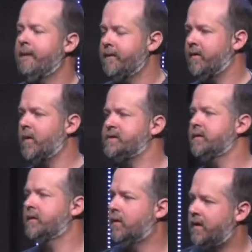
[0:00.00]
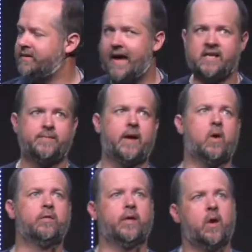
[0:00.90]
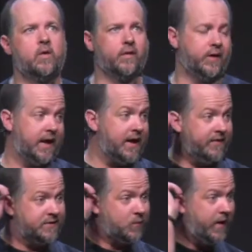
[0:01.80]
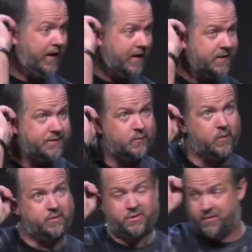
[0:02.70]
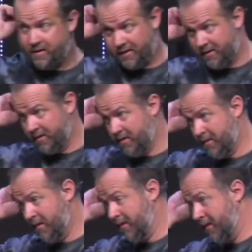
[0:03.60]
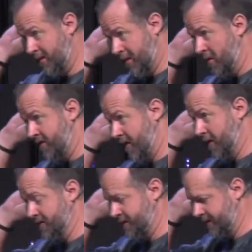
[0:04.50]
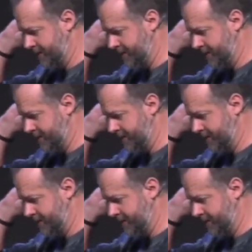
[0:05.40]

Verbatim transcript: The question the Lord has asked me over and over again this week is Will Judah go first?